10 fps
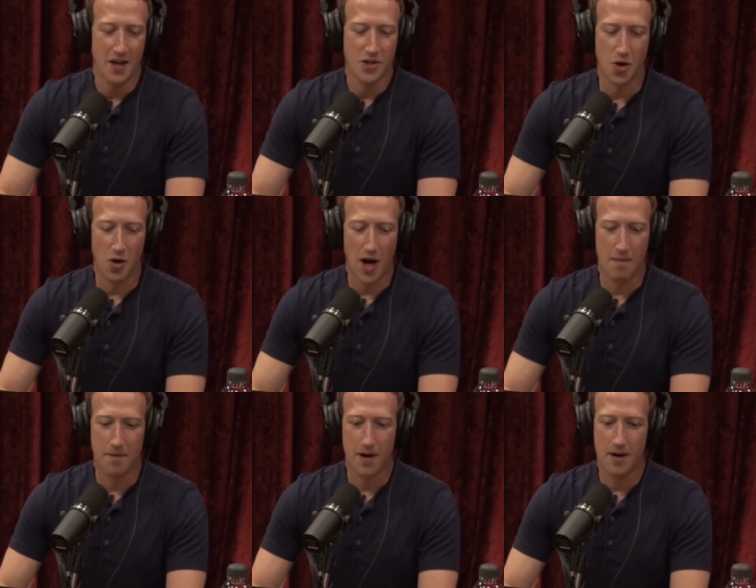So a
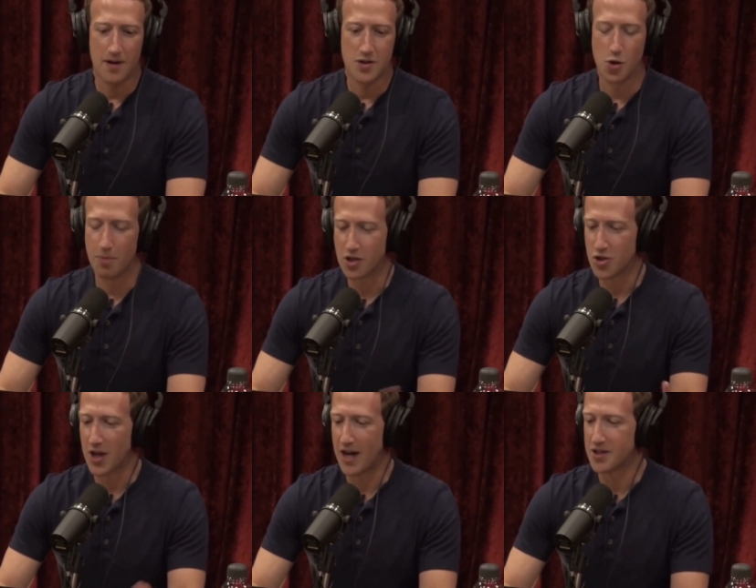bunch of
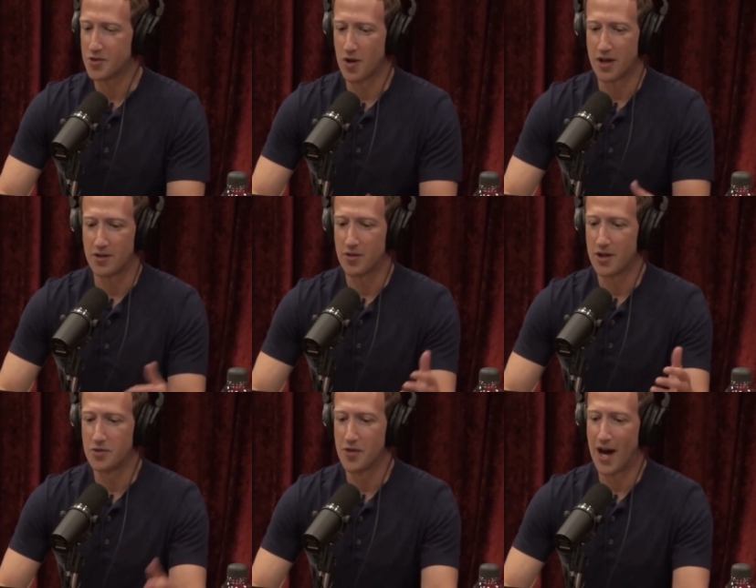the guys who I
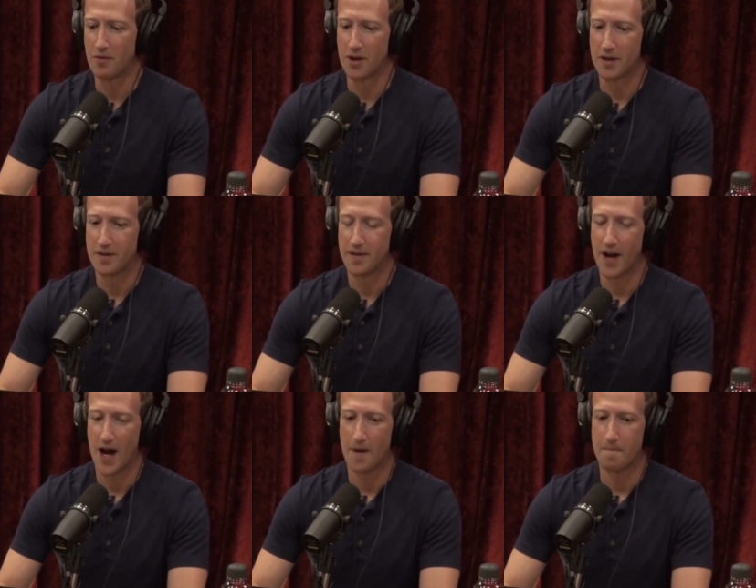do that with,
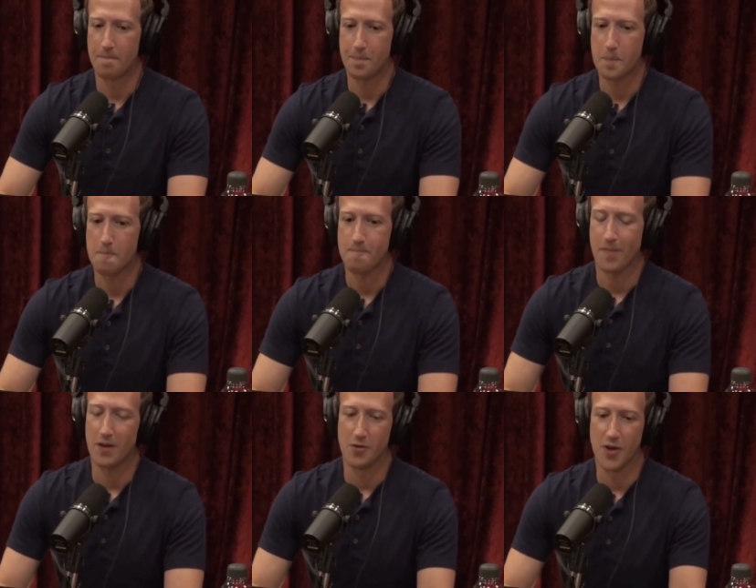
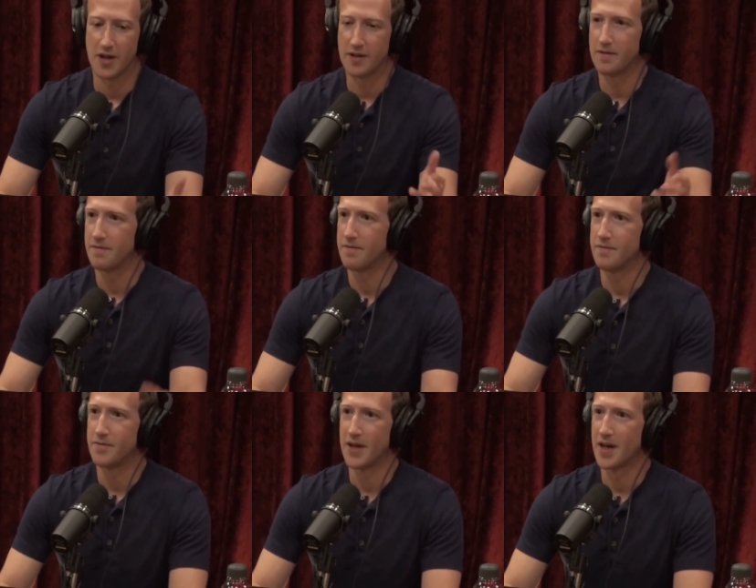they
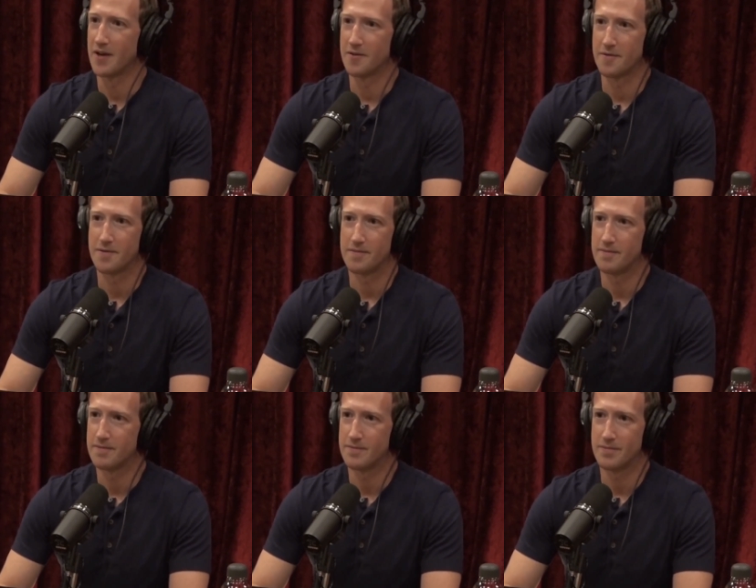kind of
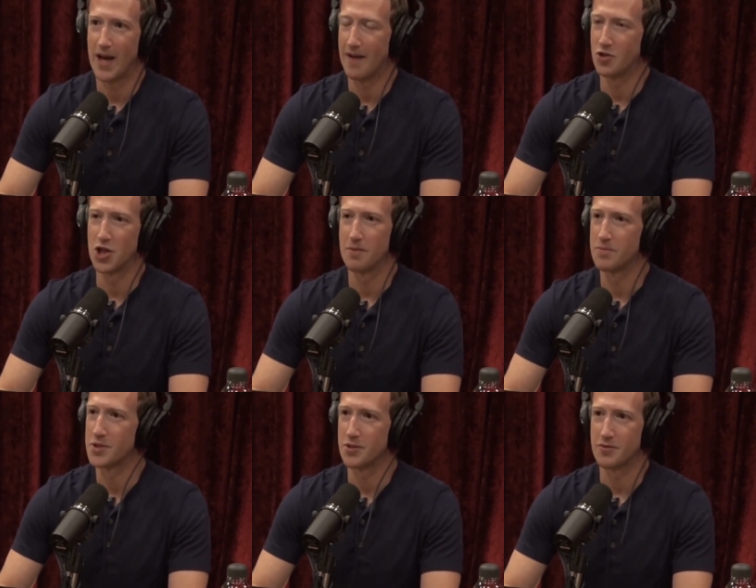have
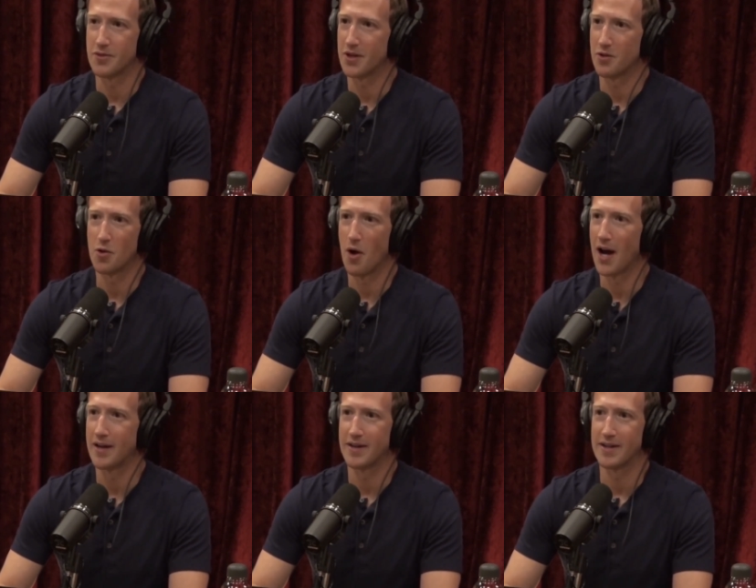gyms in
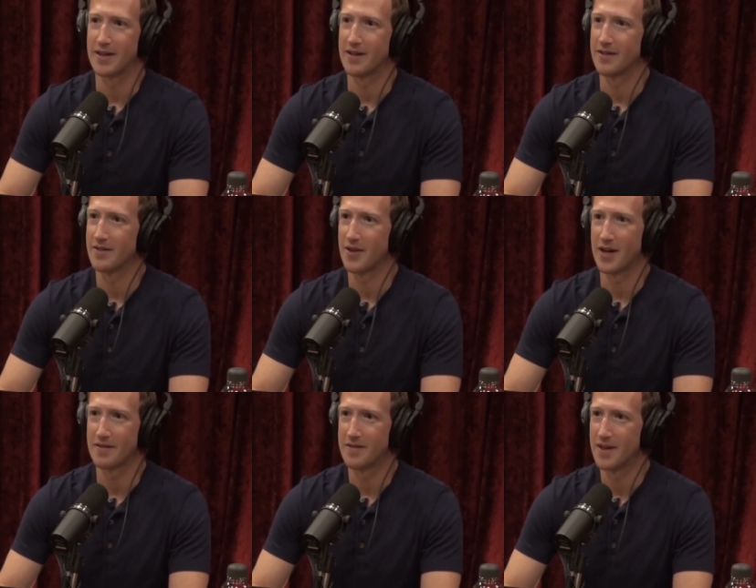Kauai, and I